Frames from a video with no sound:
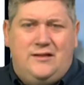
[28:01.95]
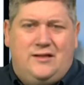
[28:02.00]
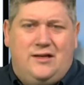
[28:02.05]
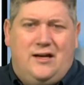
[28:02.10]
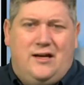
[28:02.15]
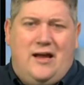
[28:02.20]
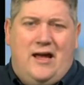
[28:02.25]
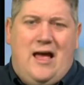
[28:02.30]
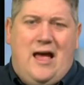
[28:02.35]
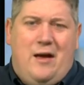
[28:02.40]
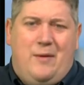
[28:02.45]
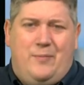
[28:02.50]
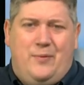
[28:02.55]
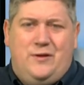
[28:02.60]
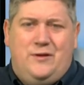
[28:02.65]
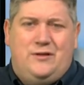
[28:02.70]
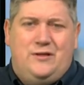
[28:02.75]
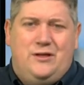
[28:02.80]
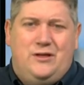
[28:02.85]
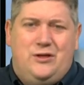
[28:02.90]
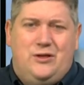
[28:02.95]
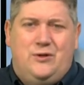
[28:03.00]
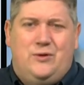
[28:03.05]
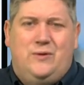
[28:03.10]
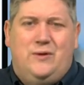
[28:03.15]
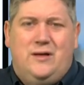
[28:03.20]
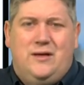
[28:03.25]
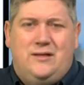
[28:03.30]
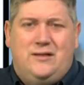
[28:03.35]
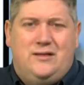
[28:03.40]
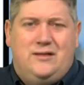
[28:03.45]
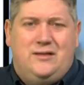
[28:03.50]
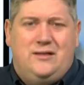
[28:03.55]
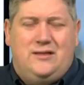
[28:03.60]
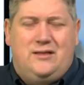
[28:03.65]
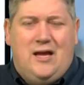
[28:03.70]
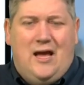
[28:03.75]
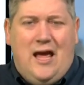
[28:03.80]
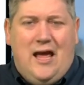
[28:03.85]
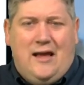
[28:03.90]
are going to happen to you
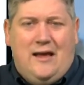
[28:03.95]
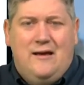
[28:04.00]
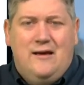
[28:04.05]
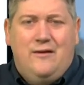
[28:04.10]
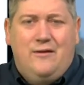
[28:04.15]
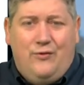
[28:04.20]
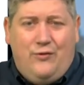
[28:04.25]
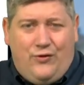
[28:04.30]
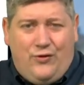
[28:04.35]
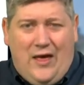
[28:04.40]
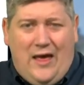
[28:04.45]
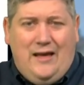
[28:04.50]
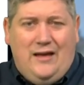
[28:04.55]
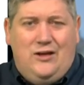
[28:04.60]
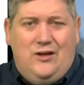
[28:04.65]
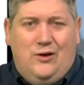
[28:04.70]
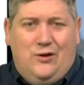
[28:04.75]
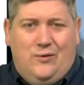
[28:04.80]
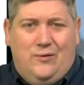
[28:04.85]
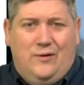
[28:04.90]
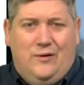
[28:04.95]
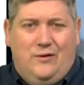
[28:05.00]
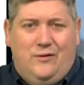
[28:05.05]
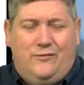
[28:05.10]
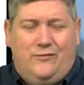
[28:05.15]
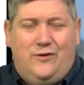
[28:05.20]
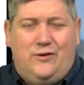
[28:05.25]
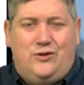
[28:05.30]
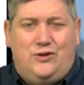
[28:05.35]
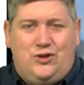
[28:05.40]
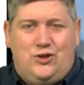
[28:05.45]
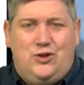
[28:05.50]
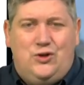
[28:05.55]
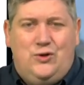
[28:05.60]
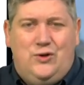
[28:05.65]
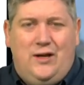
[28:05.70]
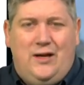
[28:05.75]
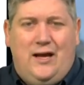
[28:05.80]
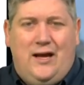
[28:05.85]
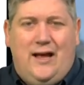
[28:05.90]
today. Thank you for
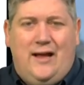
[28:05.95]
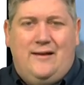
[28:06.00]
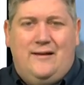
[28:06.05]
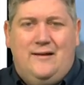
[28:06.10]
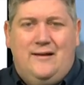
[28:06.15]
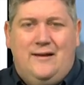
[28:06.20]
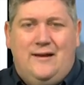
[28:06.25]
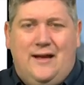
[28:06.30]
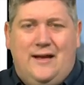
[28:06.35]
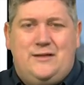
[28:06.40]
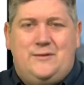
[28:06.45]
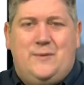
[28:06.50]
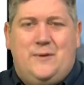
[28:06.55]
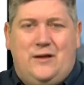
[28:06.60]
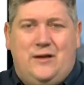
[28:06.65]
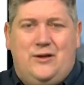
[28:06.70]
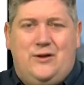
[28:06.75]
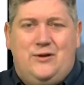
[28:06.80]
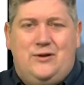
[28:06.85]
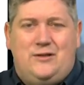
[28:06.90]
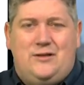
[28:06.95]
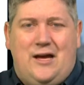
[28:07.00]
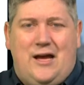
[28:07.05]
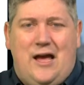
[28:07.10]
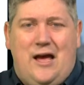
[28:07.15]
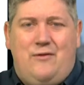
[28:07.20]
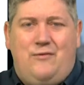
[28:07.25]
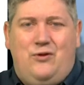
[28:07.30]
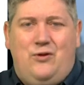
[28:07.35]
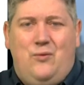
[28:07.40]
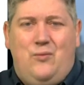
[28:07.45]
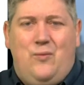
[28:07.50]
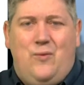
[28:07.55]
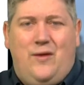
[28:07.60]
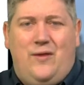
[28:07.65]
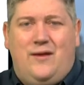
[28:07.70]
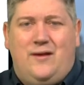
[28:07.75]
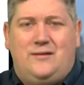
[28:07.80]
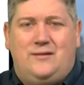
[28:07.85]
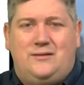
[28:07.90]
tuning in. It's been good to have you
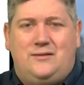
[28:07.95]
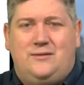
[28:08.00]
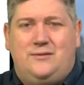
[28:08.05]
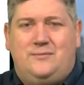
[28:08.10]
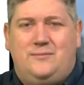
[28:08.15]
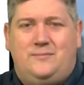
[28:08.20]
with us.